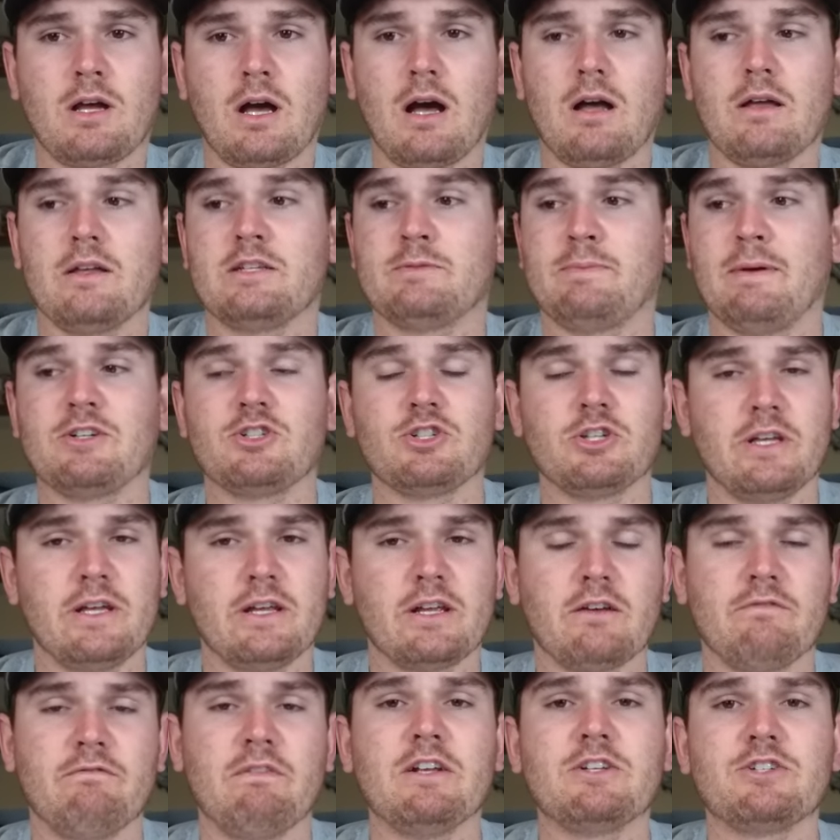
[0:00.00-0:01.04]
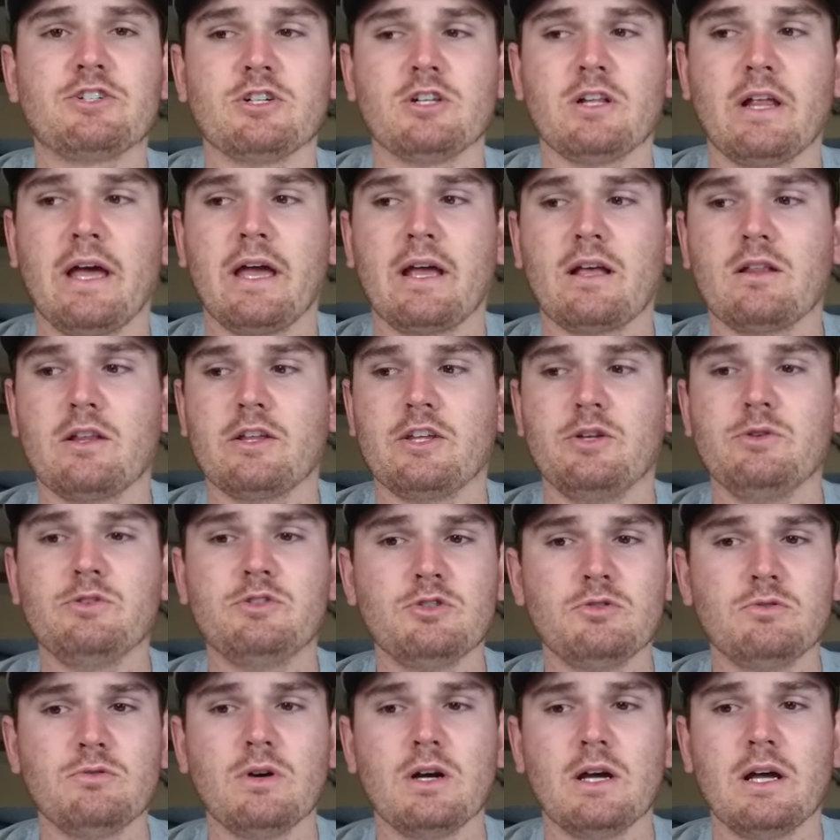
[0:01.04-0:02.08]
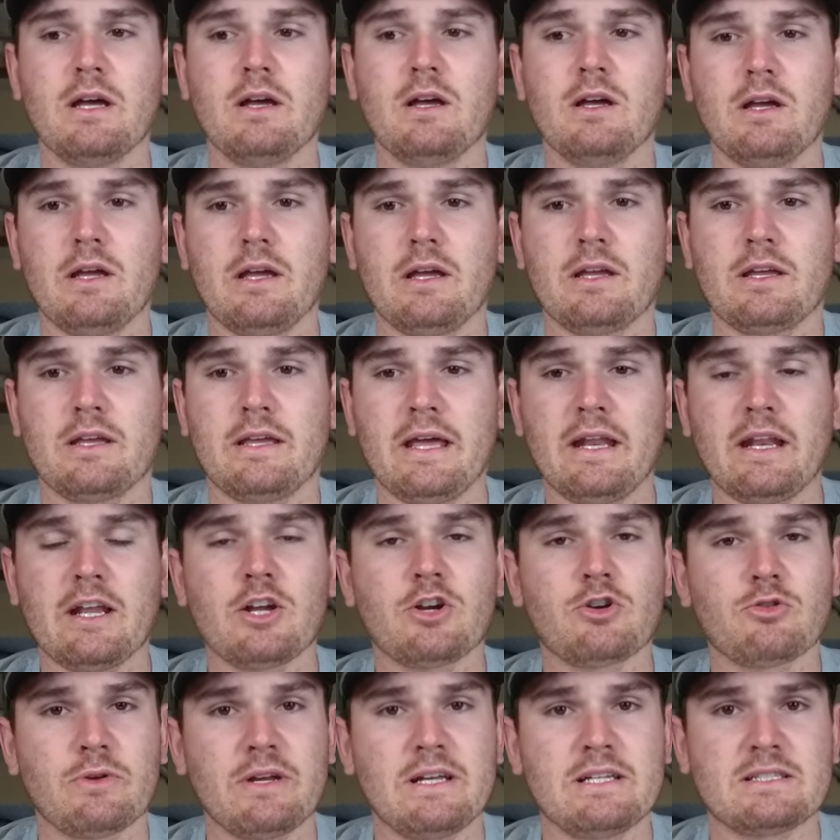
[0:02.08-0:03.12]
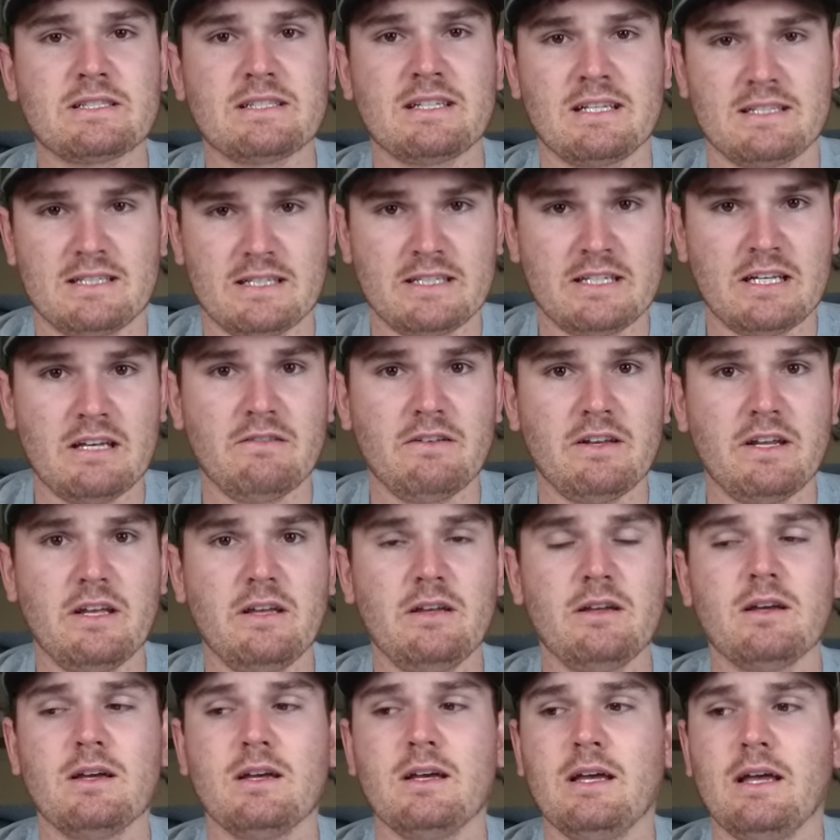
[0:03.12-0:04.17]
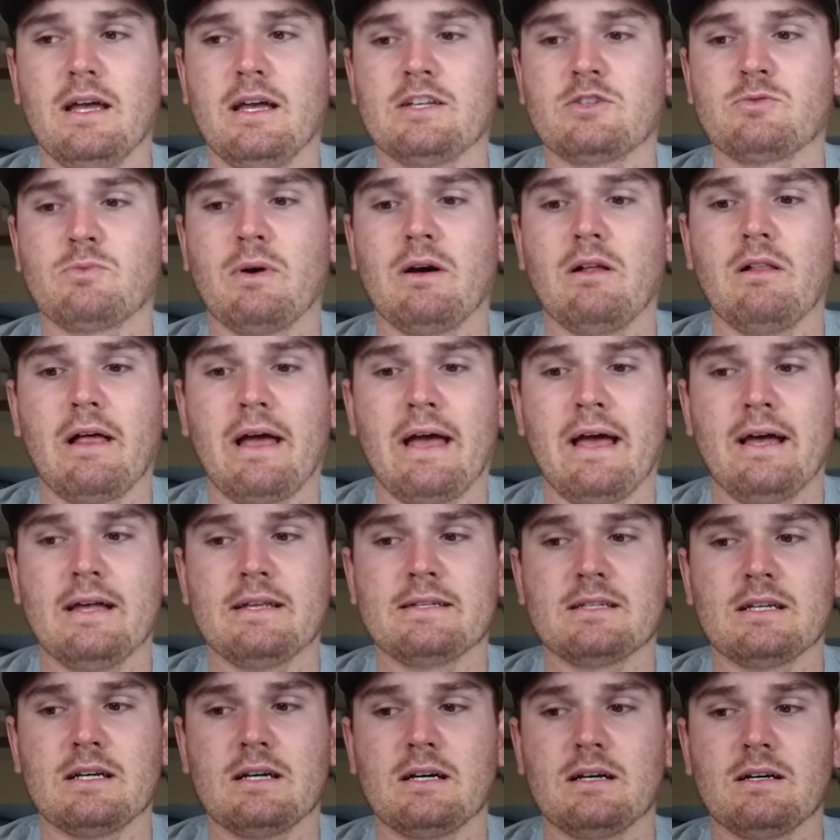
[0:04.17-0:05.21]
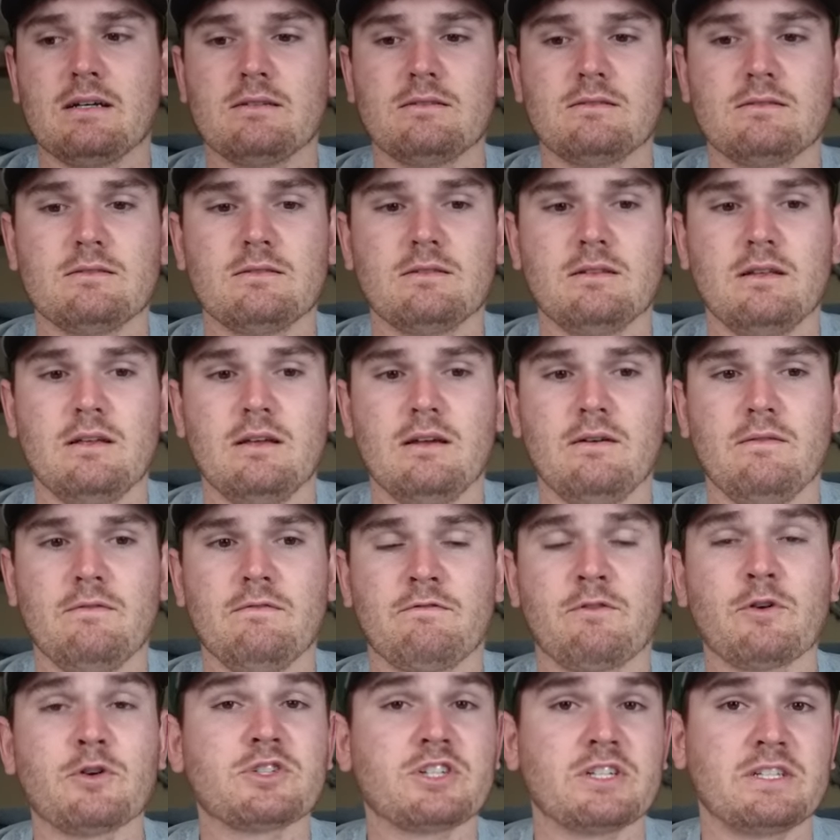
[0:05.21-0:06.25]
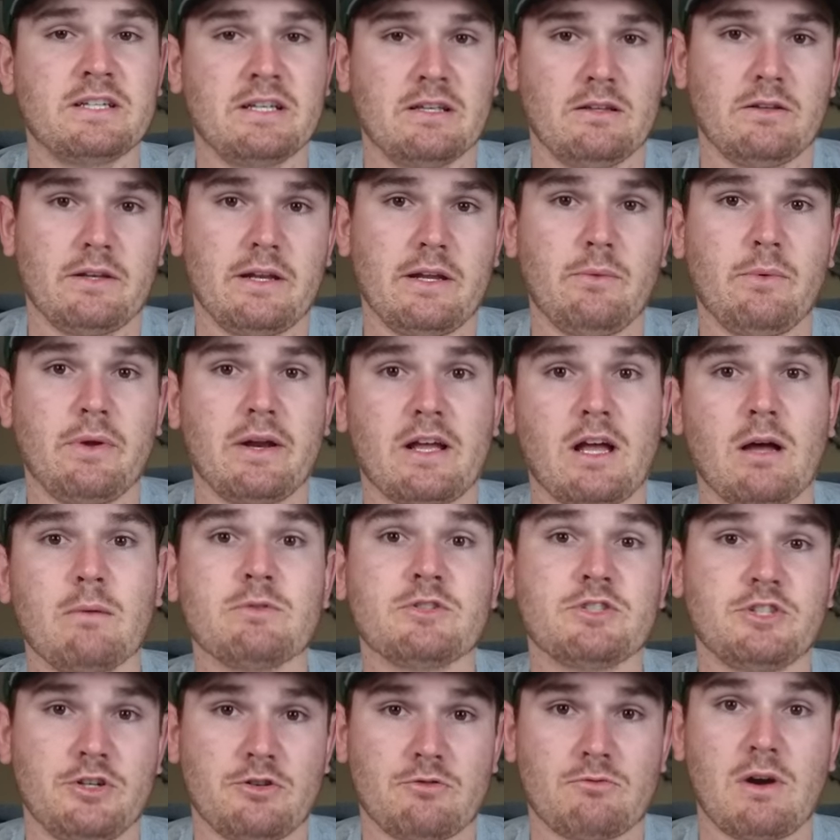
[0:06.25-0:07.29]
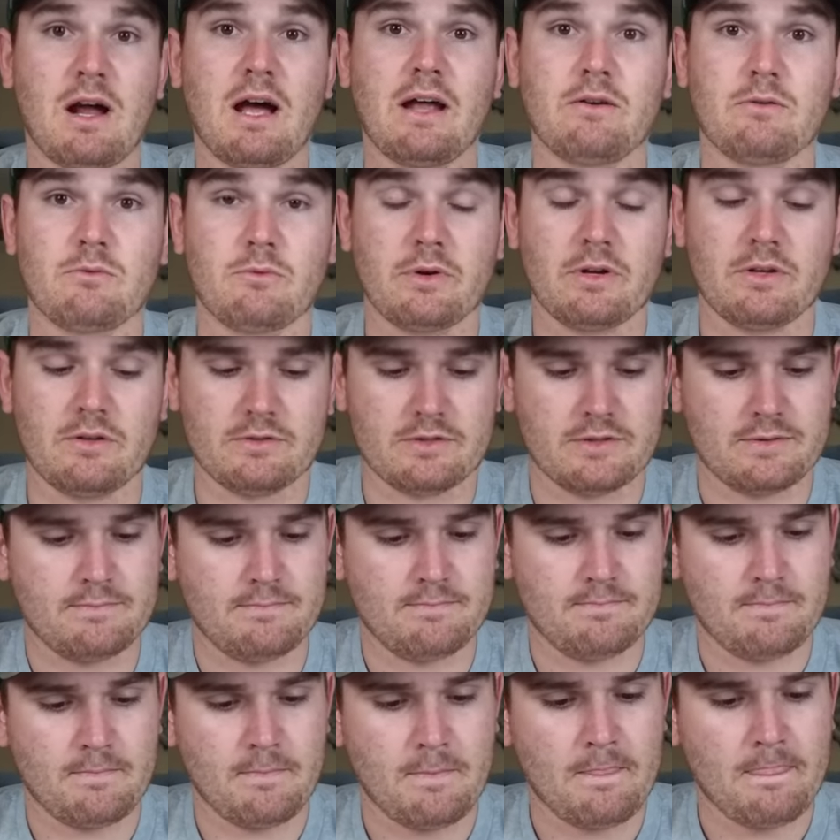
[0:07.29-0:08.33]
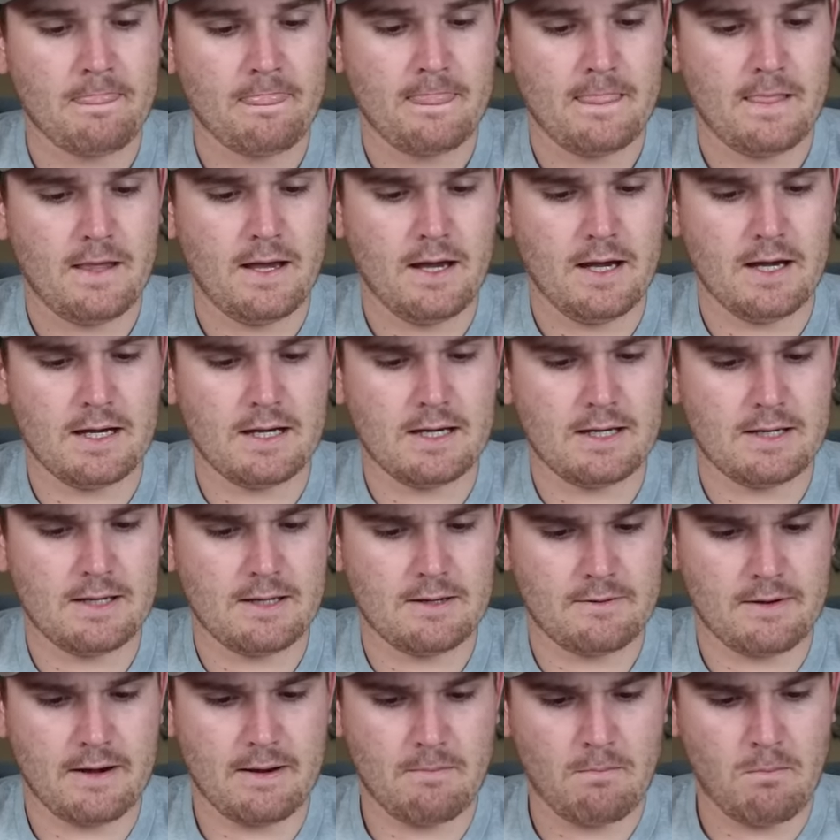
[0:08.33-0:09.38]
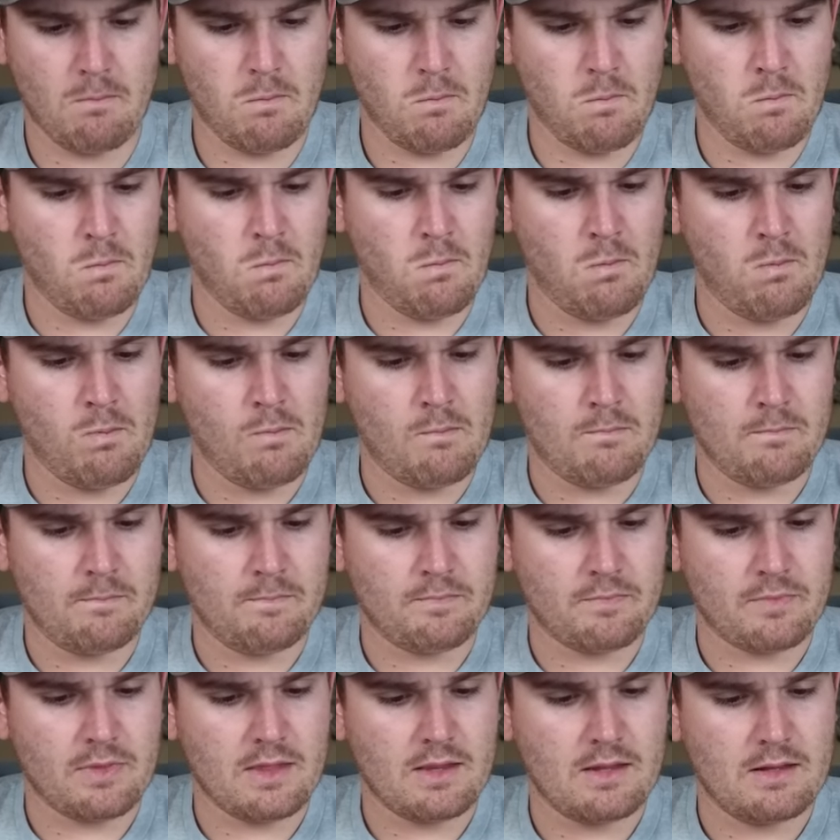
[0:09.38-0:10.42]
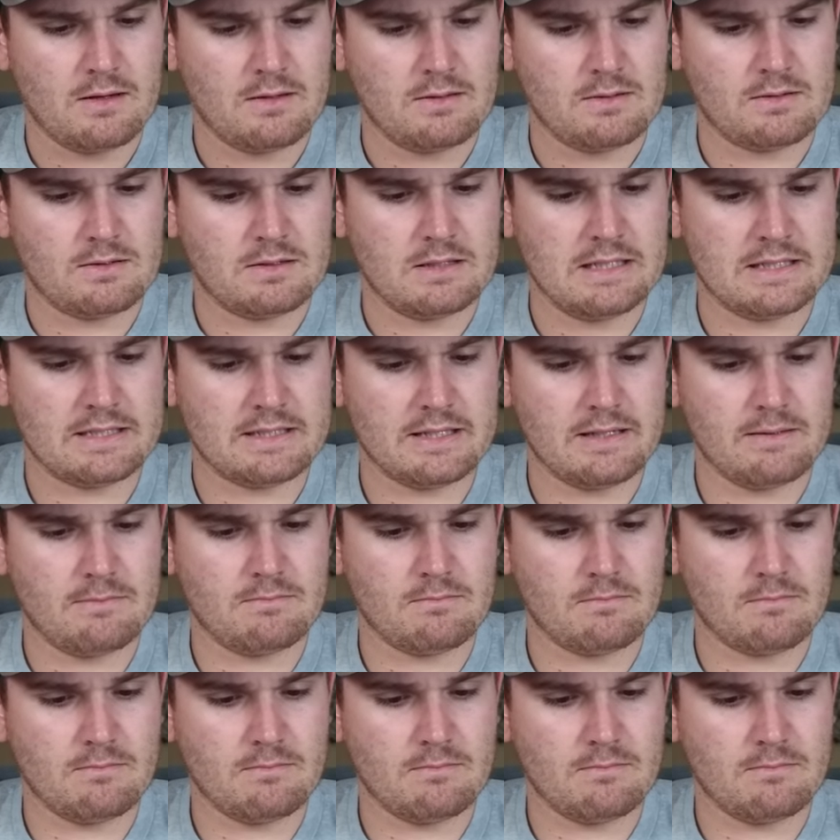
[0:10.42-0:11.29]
especially in conventional angling, you do get increased sensitivity as well as versatility when it comes to your rod and reels. All right. Let's see.